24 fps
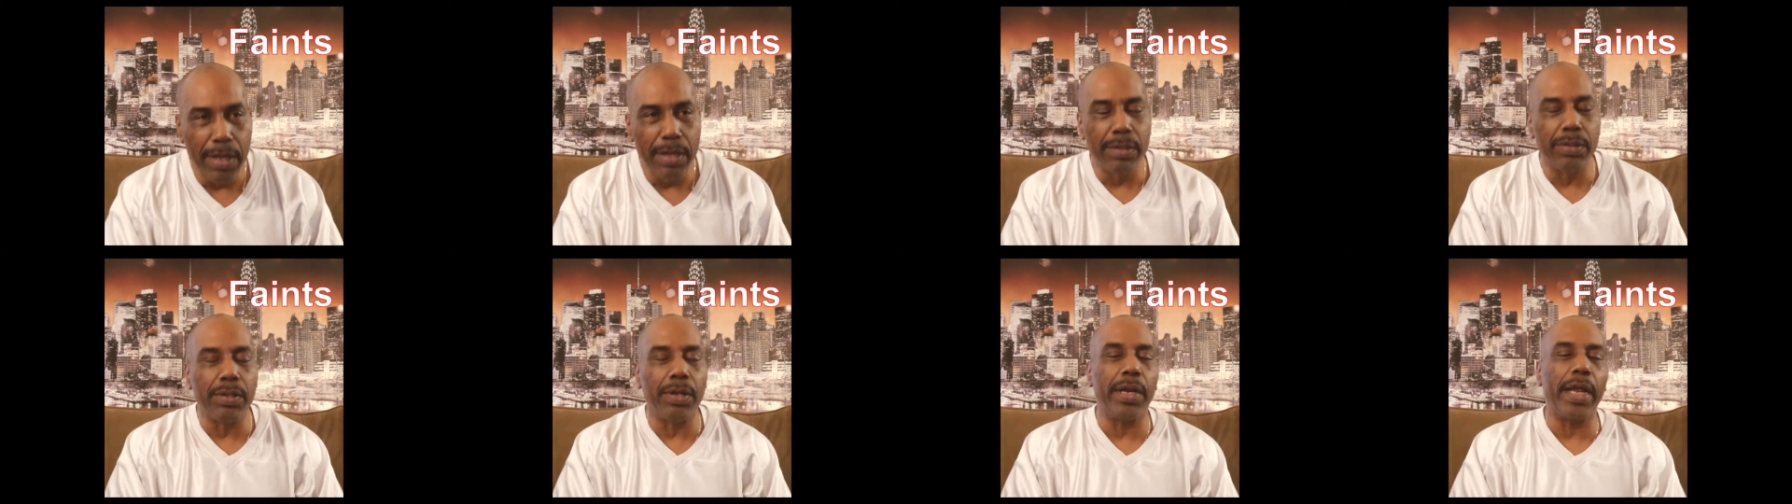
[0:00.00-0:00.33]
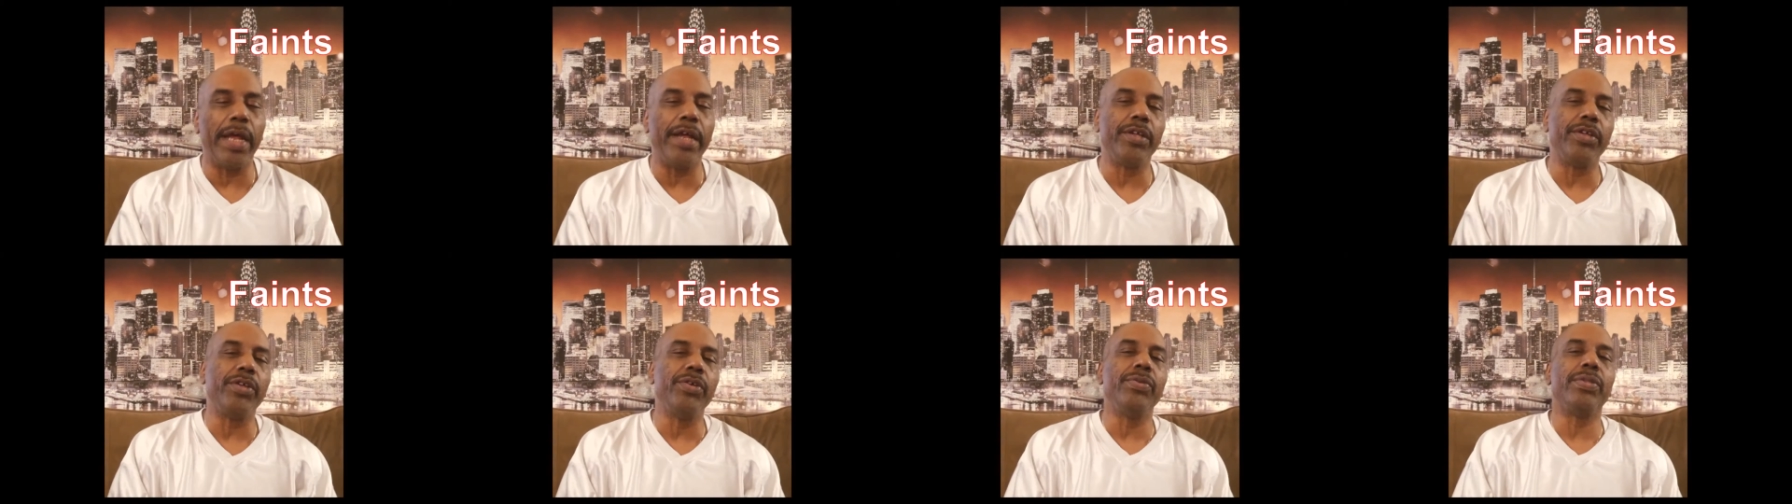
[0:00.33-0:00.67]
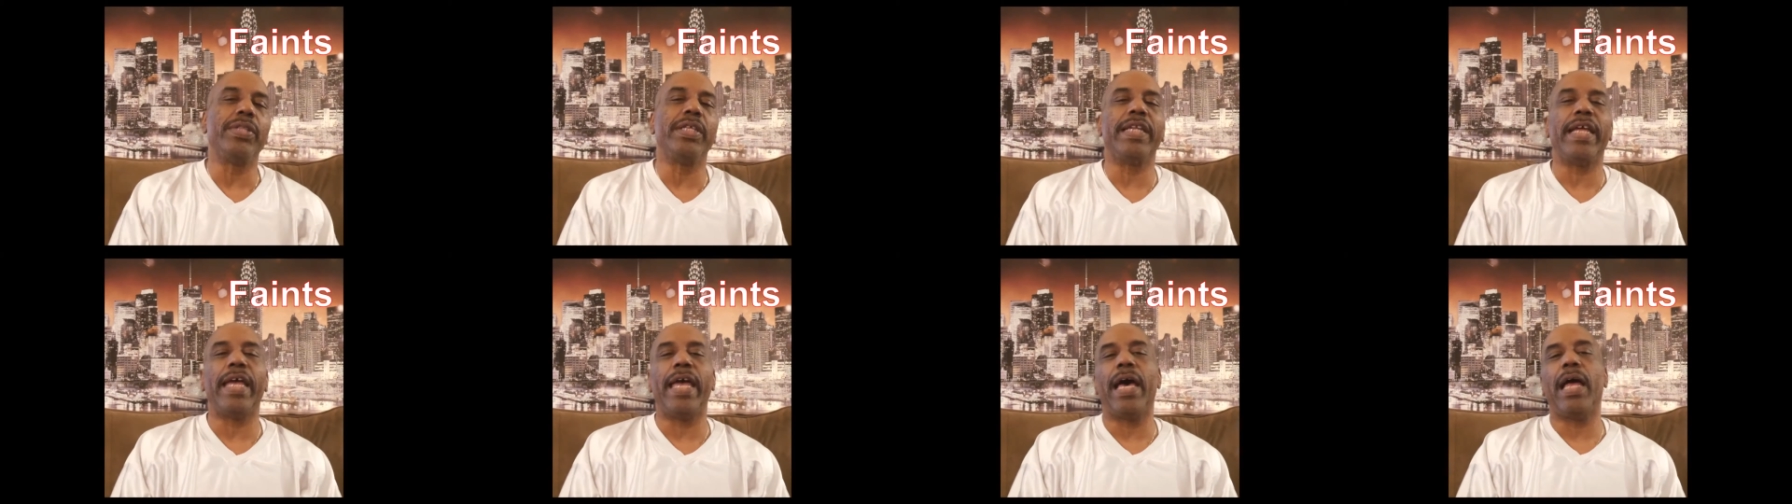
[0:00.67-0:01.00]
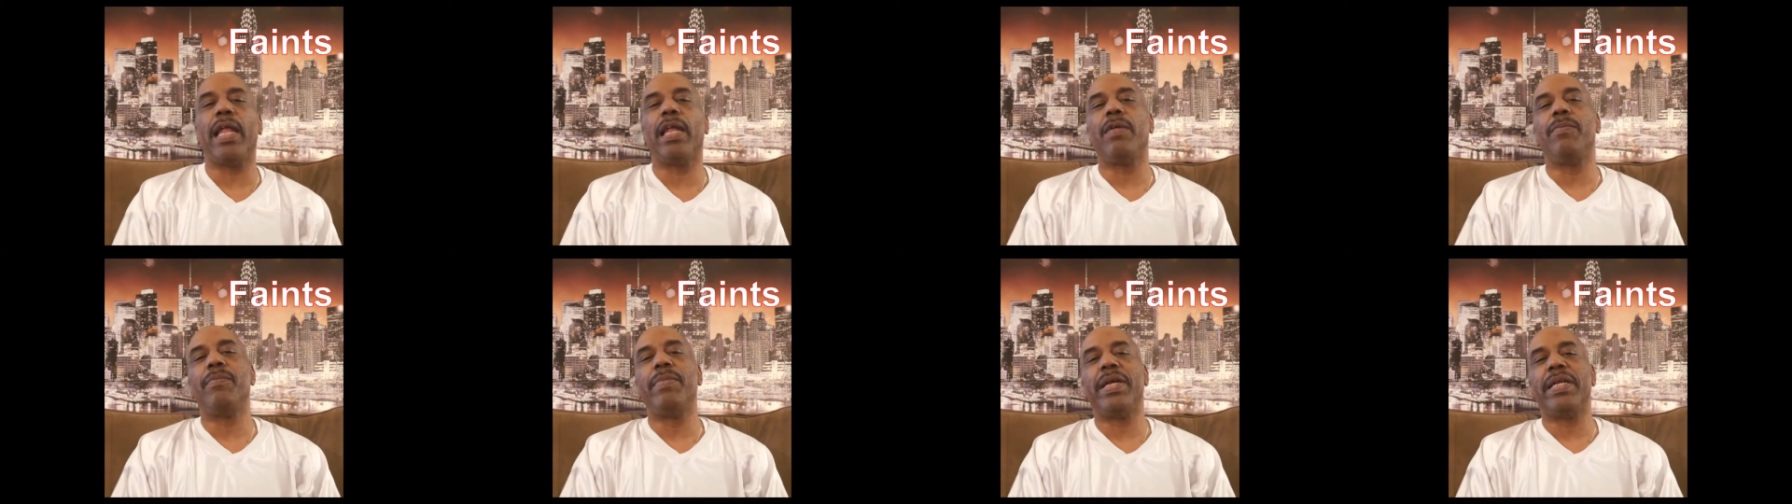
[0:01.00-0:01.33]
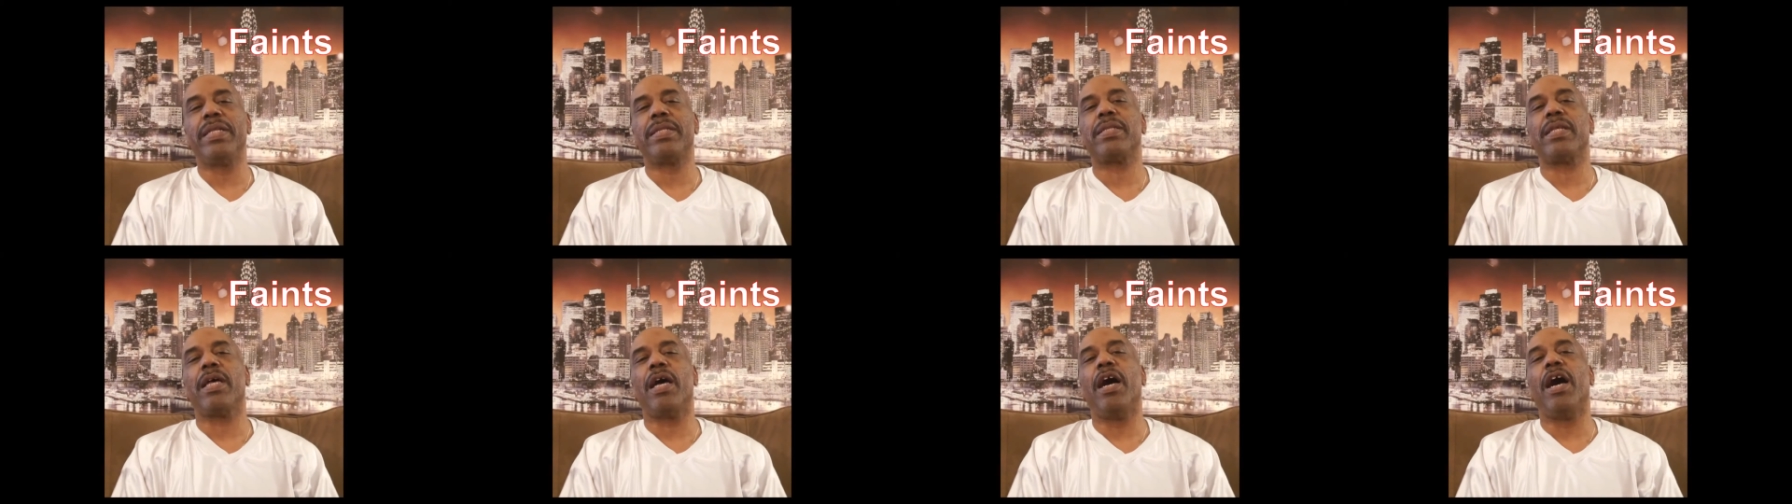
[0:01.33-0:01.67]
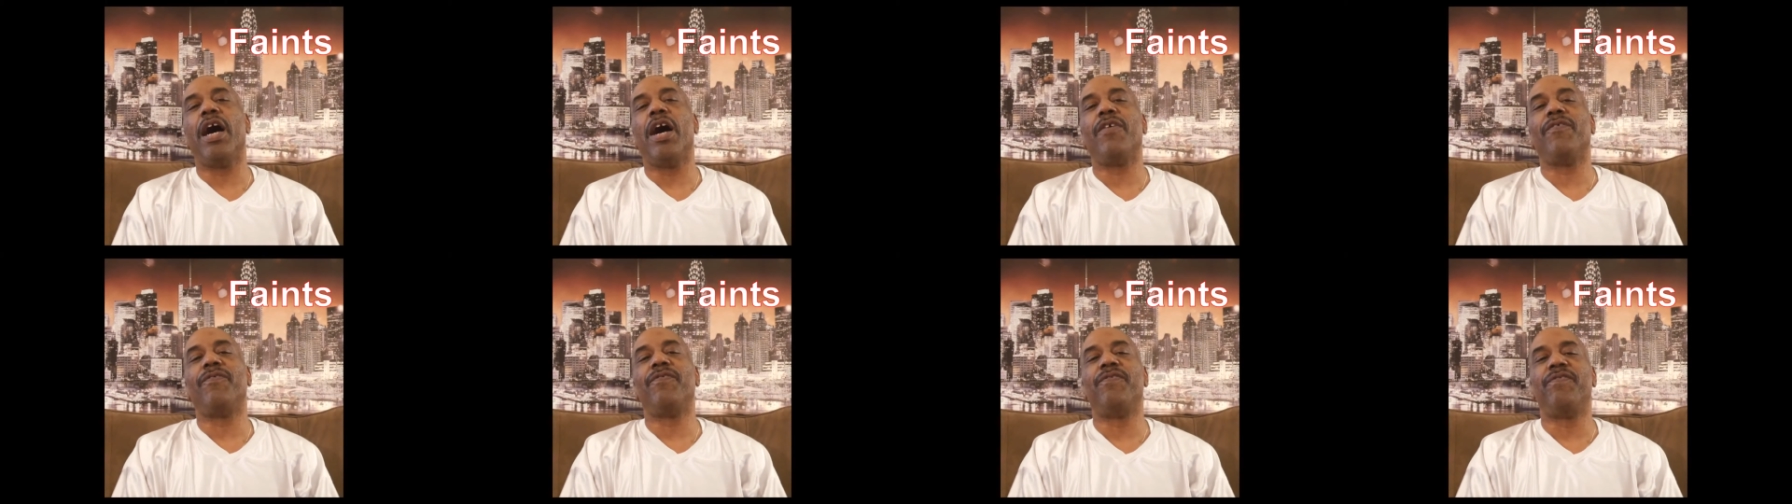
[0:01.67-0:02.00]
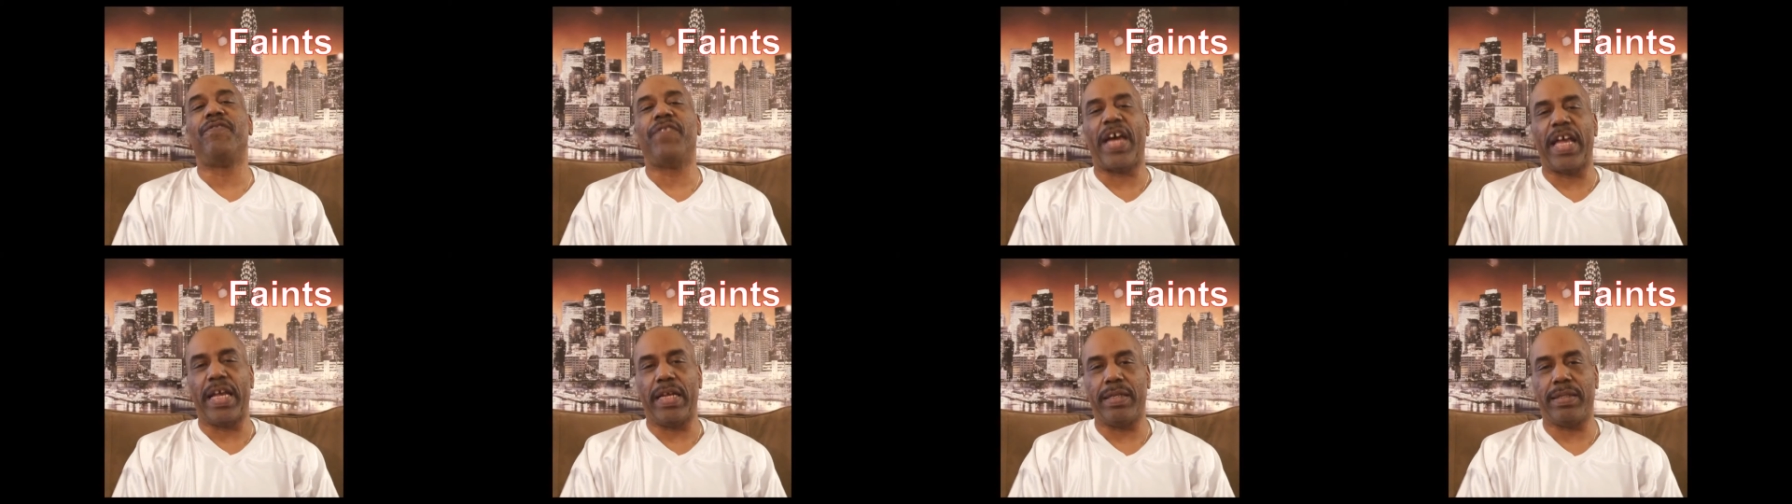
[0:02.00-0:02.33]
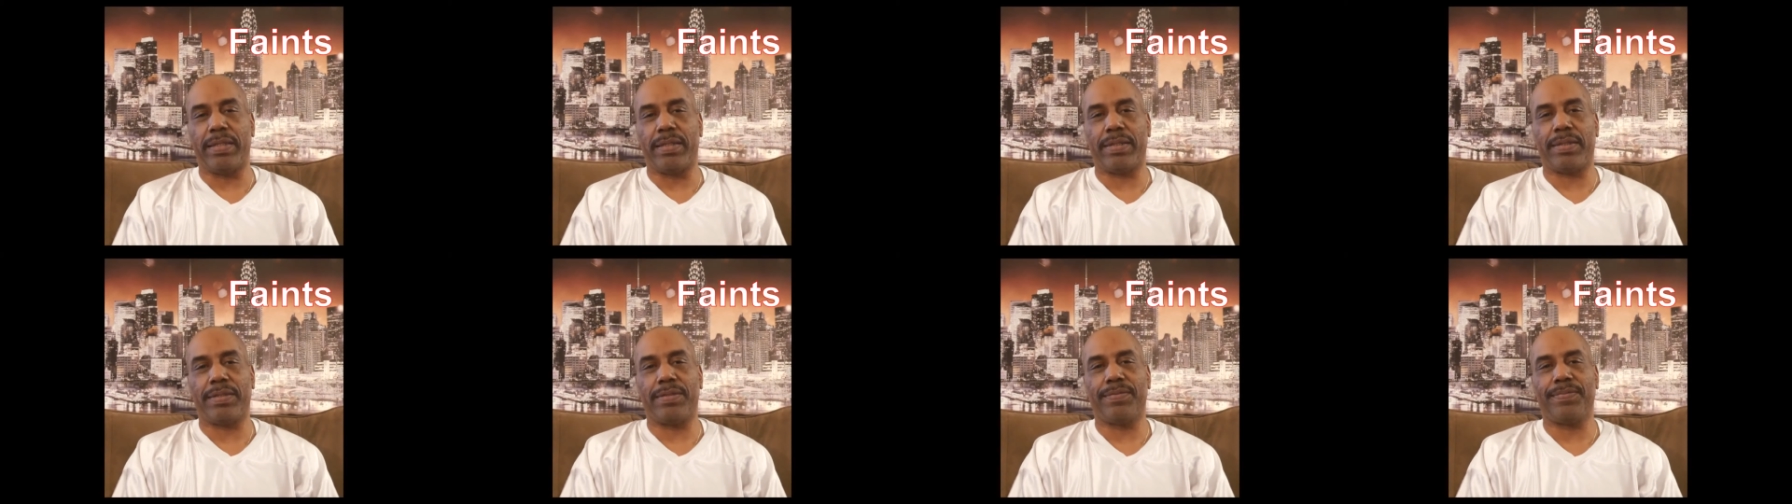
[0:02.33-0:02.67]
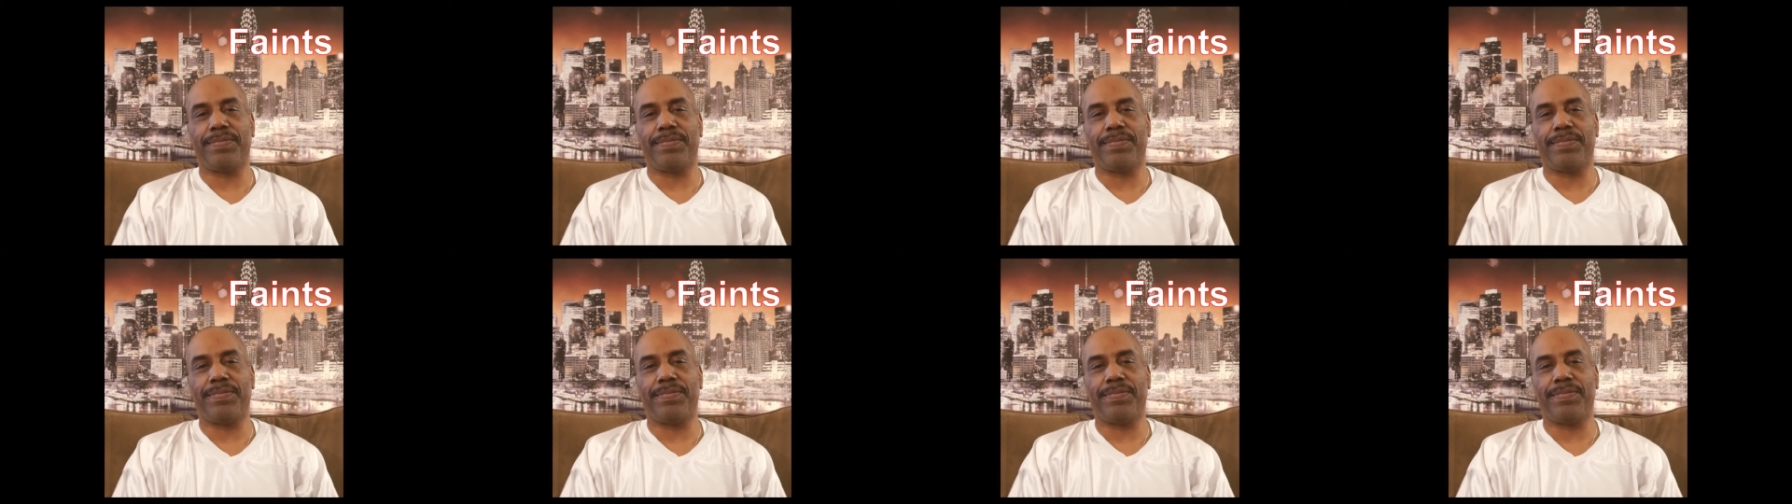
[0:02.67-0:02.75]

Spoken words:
So they're using elements of feints.